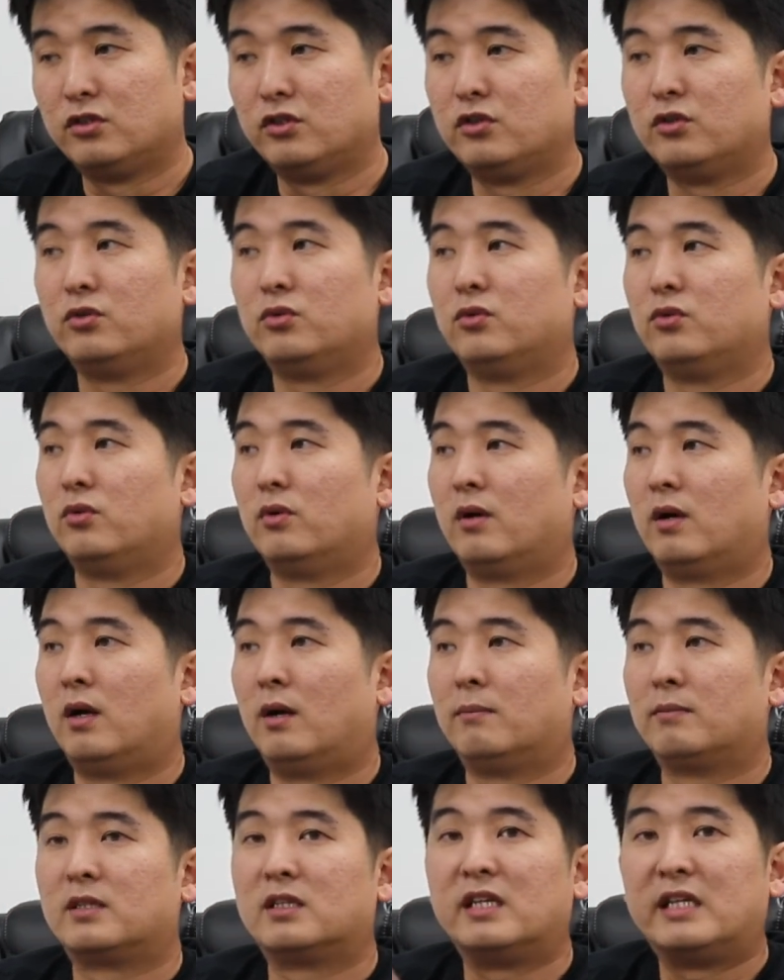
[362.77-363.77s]
new
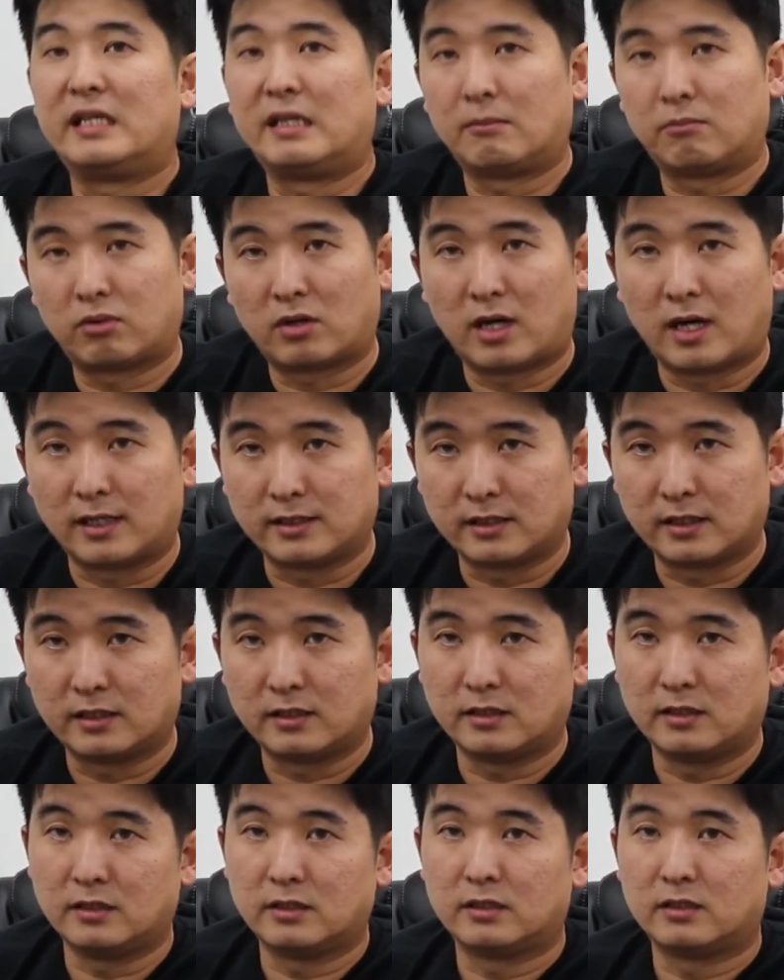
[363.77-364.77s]
um, cleaning
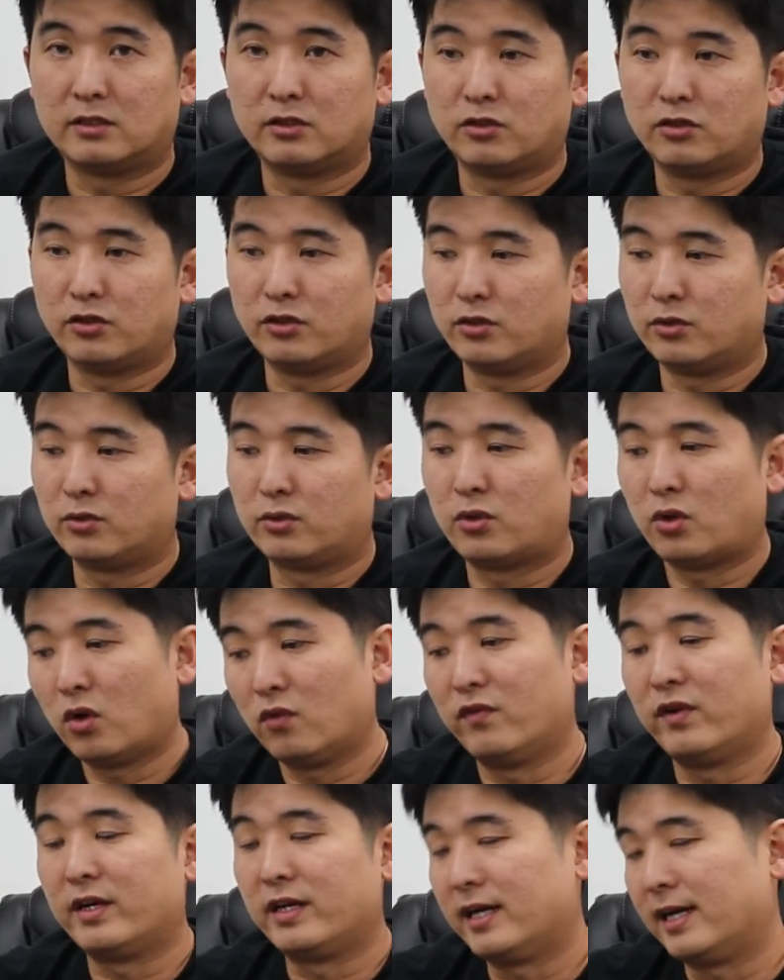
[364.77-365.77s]
processes, new
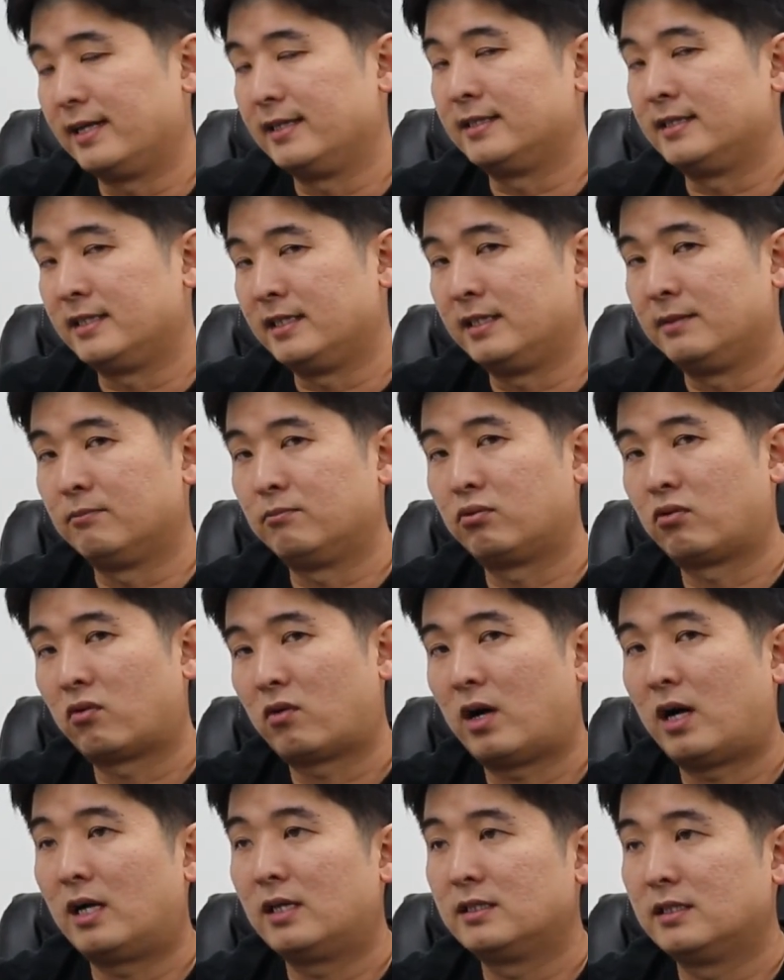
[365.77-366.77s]
COVID-19
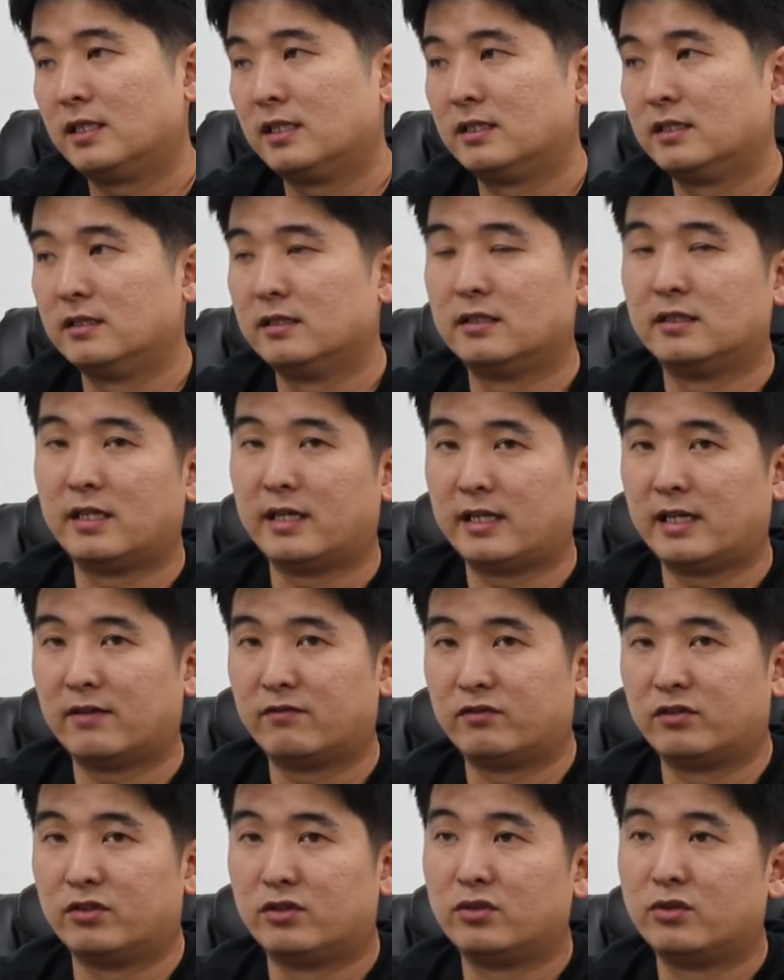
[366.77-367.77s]
processes they
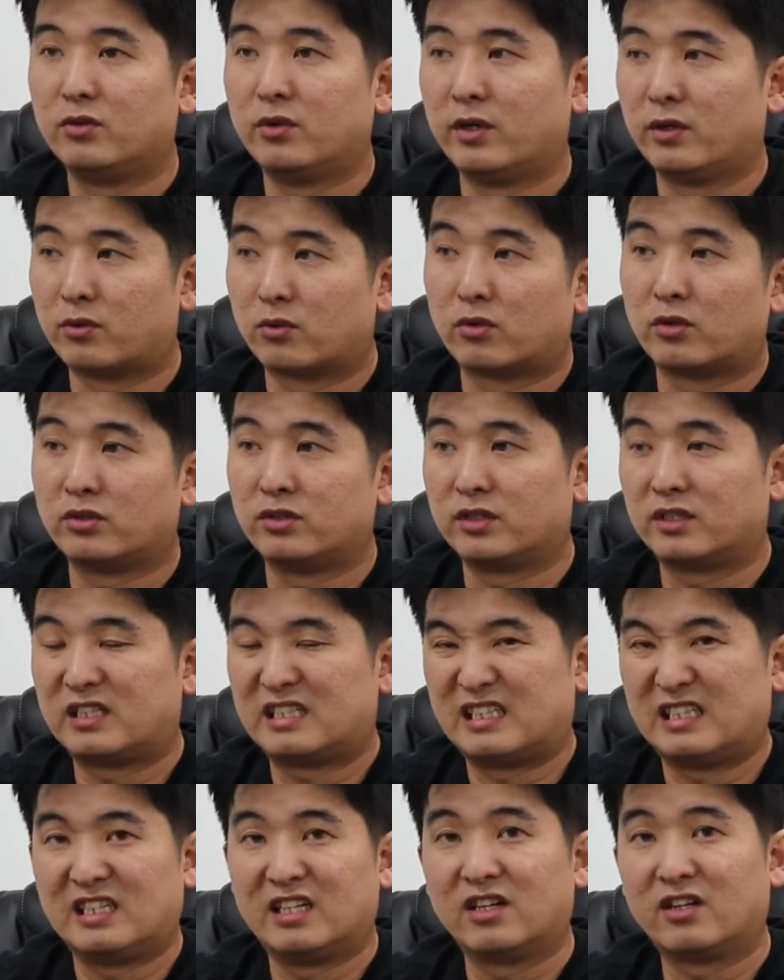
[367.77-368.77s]
have to do in order to
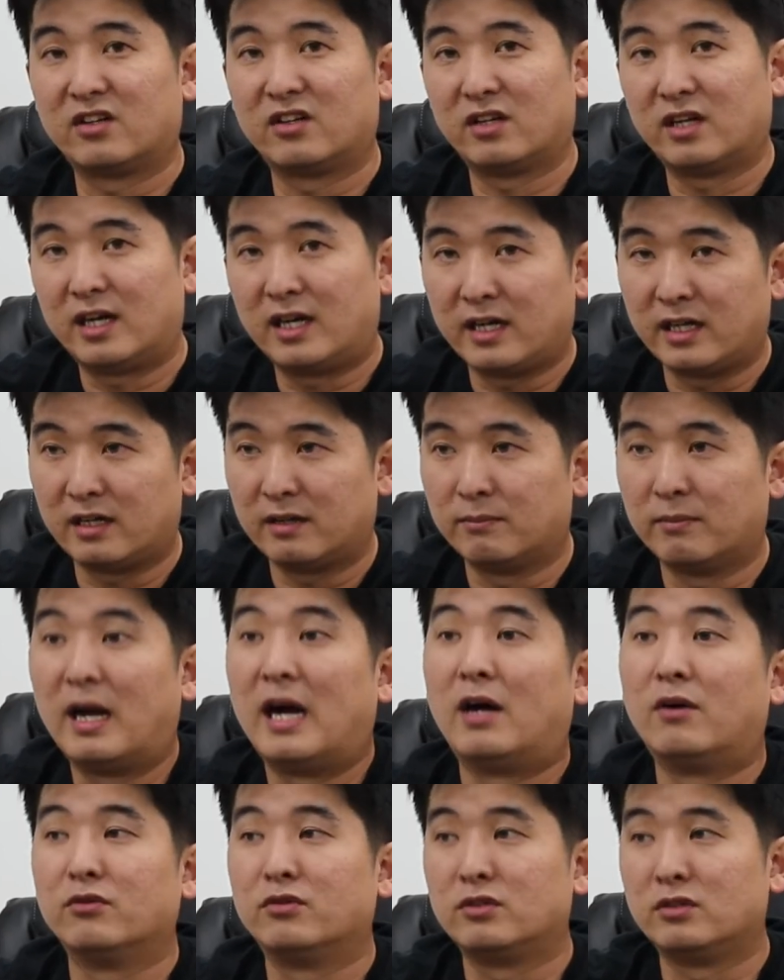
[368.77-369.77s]
clear the item
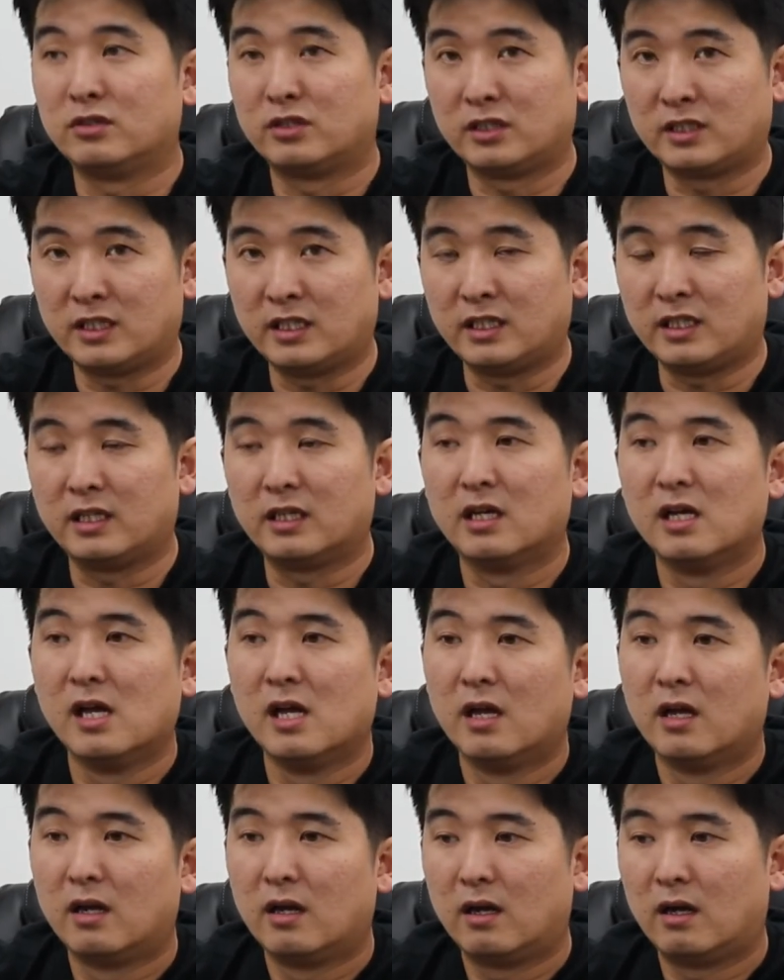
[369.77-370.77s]
out to sea,
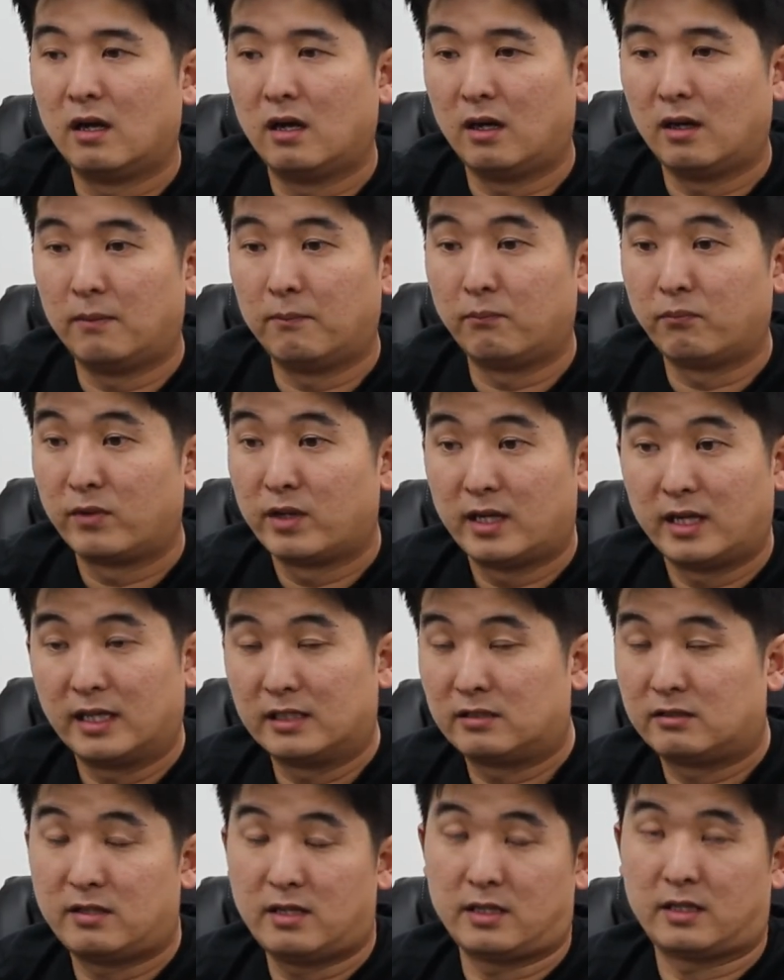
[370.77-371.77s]
um,
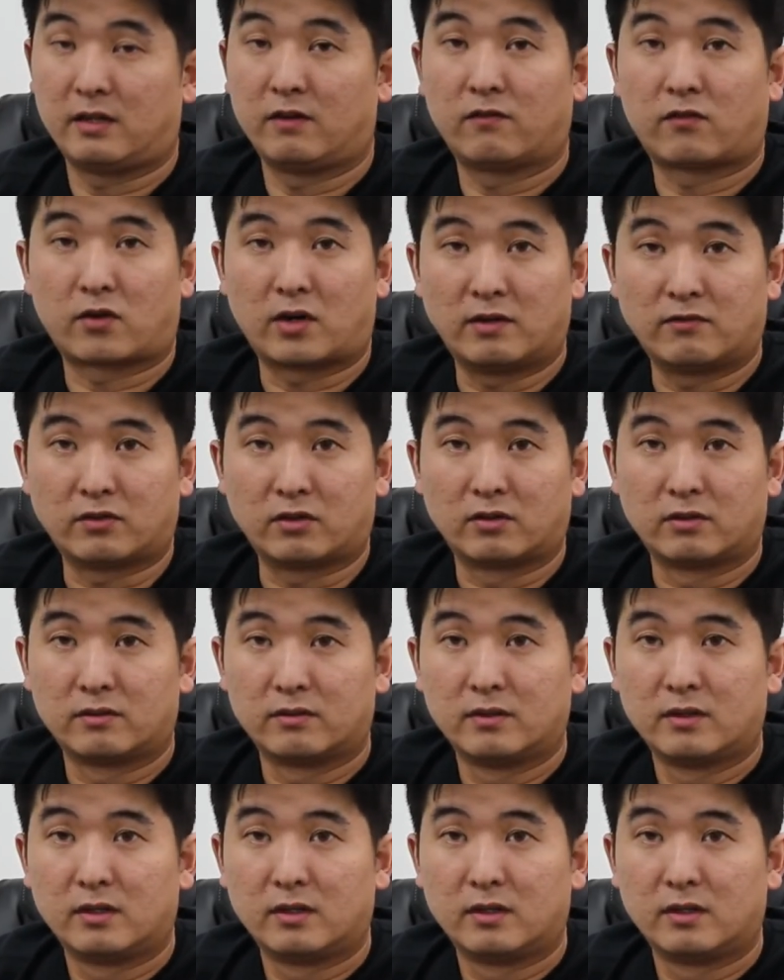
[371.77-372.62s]
it's taking forever.